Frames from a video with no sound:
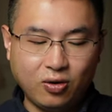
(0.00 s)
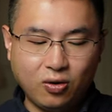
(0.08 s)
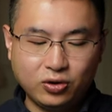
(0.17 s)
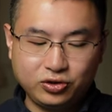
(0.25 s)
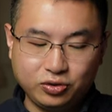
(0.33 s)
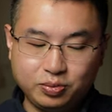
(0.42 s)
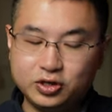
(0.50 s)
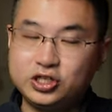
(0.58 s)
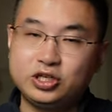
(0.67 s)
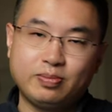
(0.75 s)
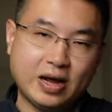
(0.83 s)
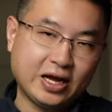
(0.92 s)
all to
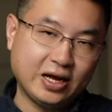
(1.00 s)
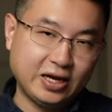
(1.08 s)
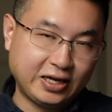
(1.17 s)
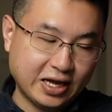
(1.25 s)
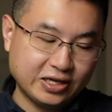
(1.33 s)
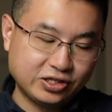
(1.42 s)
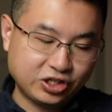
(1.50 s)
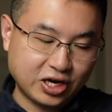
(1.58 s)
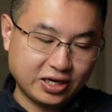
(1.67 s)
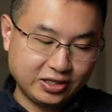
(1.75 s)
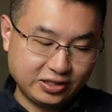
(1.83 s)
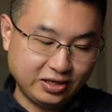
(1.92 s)
push back against
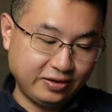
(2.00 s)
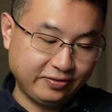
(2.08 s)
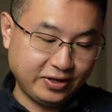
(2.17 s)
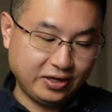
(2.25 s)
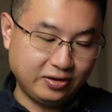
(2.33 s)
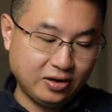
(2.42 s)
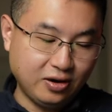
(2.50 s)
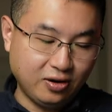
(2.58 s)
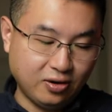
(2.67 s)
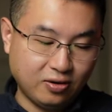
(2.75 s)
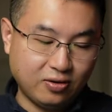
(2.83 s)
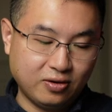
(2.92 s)
Chinese EV
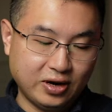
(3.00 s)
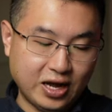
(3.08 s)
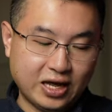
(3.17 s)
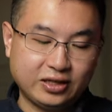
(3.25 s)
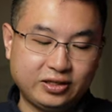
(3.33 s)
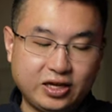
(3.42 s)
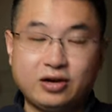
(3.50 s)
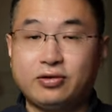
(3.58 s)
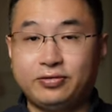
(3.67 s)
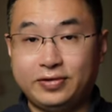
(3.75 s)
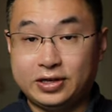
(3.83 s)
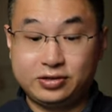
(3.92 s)
or at
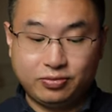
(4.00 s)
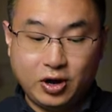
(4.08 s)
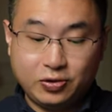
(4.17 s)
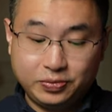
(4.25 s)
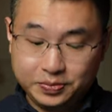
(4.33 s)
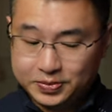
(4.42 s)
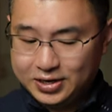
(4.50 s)
tariff as well?